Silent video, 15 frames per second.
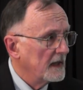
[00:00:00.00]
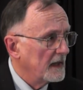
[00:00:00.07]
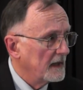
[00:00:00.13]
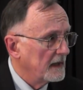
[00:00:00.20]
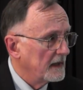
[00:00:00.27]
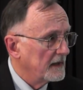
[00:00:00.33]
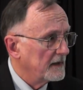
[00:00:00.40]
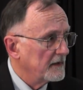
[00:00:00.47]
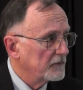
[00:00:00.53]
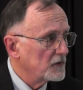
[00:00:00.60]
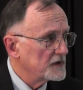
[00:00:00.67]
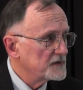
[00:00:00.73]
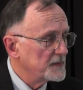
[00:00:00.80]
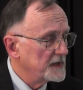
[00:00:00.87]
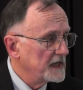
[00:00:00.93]
Of
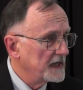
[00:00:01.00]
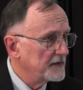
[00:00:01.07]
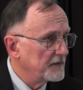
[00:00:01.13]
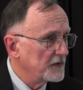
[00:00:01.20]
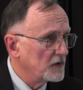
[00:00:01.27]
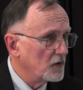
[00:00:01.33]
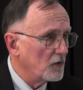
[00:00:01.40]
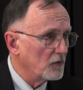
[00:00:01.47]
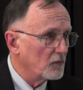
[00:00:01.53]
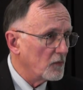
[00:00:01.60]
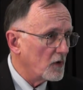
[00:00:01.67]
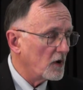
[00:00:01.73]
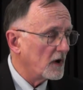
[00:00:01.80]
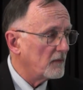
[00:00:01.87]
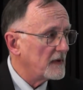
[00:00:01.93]
course, with the end of the Cold
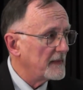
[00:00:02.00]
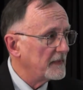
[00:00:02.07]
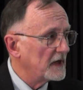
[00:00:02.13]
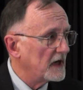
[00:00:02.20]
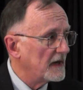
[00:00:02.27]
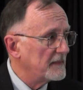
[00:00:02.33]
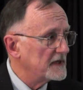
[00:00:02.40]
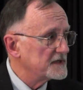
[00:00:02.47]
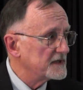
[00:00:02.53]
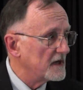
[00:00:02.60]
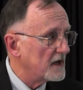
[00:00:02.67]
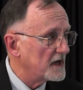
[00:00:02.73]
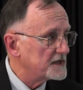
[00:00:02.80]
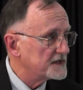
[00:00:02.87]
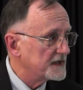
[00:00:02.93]
War, rebel armies
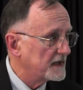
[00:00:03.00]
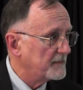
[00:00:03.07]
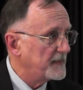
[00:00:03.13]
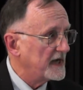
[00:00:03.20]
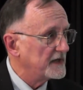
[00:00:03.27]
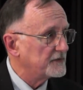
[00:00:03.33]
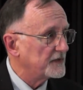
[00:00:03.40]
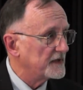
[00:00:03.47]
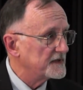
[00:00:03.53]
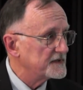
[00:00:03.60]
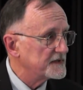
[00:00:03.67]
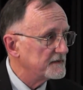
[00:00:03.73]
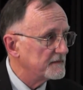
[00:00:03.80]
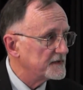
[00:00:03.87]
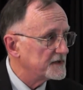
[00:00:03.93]
lost their
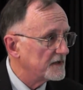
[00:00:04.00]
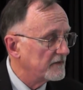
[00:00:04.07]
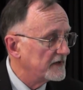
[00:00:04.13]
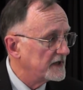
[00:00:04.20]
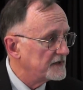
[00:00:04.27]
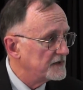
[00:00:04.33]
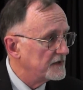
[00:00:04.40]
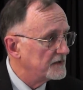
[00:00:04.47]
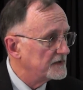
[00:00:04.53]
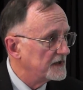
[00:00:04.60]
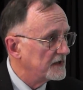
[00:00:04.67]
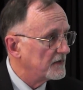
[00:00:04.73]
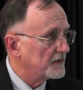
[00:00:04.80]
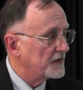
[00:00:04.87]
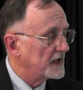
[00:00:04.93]
patrons. The Soviet
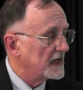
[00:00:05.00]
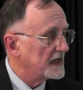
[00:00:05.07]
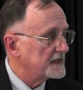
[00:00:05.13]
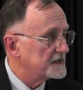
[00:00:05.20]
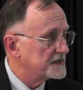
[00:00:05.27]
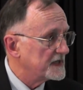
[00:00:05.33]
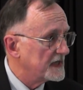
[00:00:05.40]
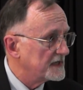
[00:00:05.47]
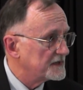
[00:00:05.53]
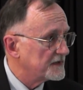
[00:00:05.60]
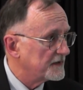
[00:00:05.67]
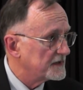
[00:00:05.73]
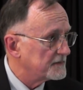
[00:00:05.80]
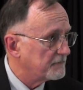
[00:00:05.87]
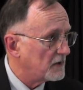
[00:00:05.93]
Union or the United States
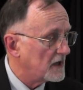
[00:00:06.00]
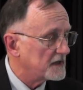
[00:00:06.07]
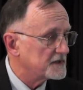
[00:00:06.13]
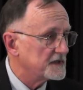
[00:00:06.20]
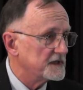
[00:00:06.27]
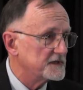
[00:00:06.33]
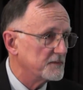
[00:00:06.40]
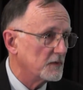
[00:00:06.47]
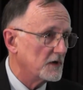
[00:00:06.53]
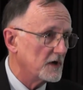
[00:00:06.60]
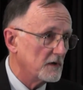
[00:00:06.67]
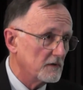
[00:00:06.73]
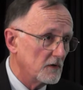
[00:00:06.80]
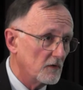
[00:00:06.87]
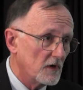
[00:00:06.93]
or its proxies
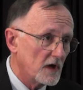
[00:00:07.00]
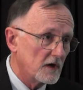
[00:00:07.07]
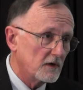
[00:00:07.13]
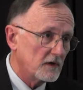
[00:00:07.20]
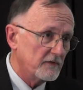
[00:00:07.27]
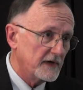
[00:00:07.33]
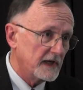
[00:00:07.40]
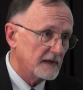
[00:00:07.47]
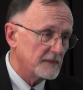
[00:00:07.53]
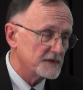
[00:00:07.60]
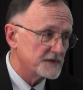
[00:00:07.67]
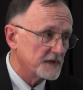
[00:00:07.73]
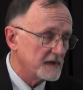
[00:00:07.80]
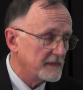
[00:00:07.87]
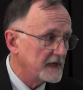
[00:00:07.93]
were no longer available,
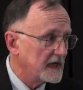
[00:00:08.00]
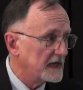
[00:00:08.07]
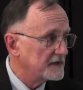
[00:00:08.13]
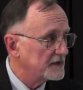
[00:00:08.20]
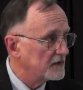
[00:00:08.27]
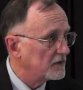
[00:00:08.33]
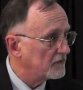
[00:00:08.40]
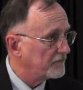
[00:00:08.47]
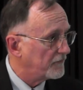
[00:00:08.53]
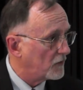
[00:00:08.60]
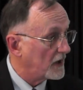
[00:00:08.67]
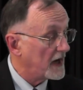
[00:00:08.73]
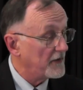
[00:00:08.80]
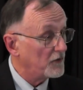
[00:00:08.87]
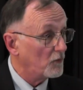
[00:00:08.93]
so they began to look
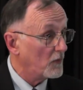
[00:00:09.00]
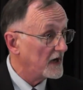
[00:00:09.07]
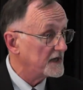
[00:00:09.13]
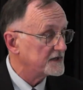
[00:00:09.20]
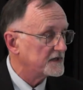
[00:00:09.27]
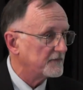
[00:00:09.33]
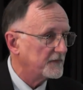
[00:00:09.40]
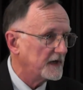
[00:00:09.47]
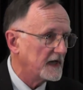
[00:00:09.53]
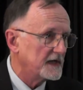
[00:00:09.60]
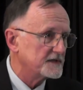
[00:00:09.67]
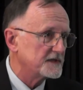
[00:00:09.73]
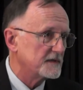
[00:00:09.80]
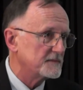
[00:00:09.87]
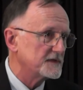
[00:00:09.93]
for other ways to
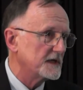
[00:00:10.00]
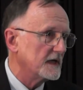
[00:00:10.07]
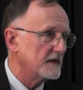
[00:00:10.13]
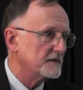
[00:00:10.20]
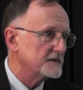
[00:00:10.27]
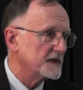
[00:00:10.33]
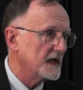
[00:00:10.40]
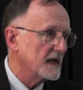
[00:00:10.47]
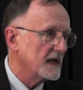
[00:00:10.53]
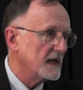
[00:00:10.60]
finance themselves.